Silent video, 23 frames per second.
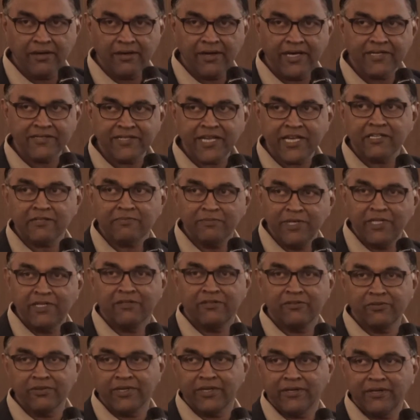assessment
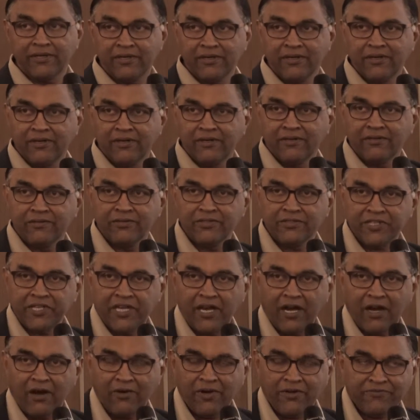to see
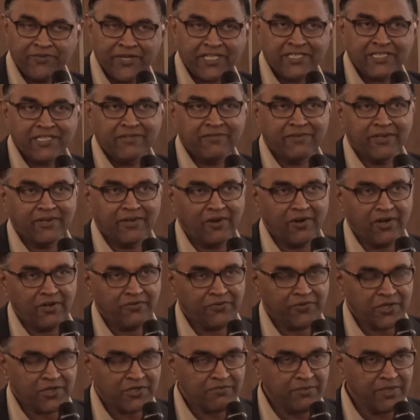how effective the law
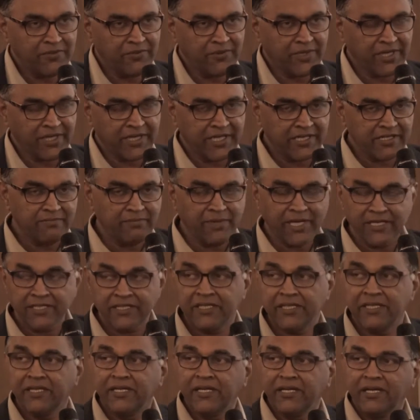enforcement work it is. But
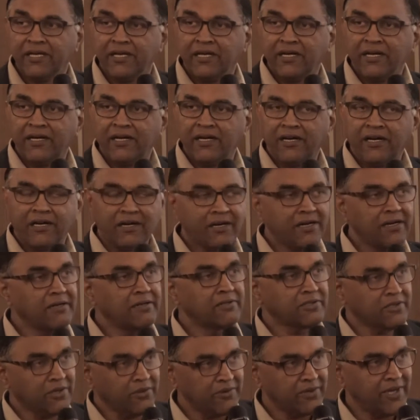
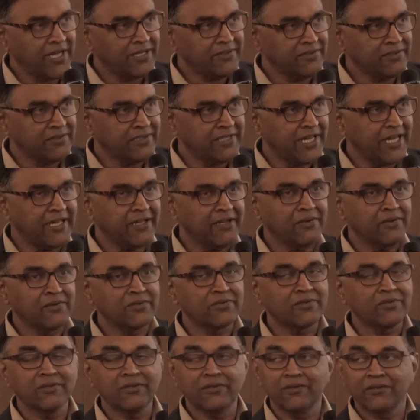so I would like to thank, and
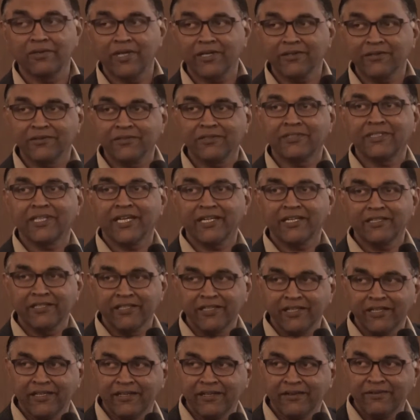also like to thank
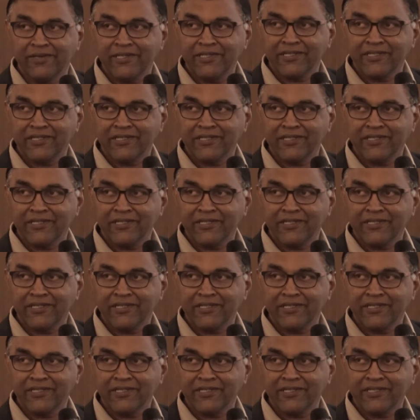the